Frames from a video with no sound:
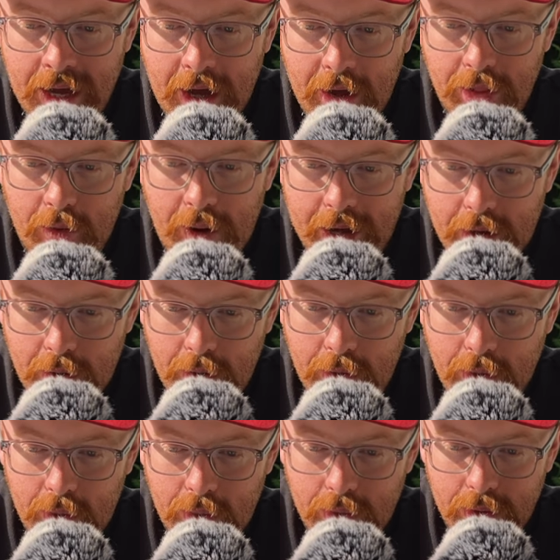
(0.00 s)
although I
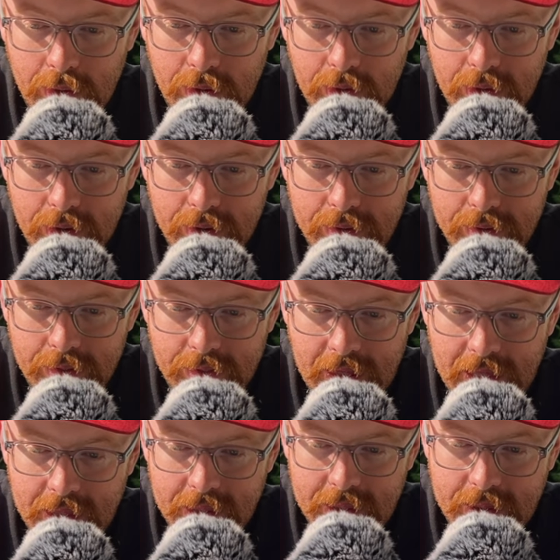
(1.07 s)
know
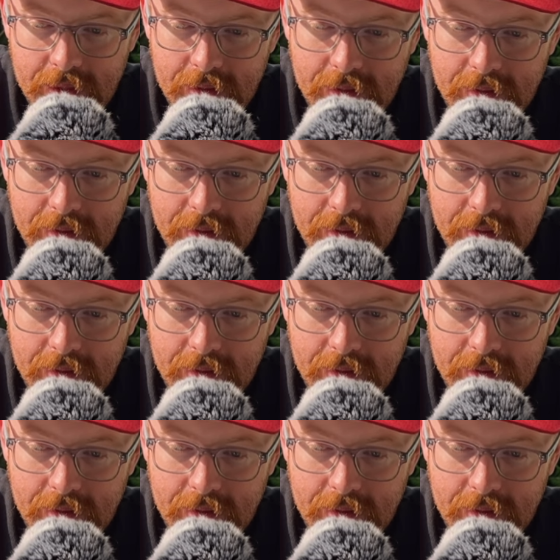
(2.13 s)
these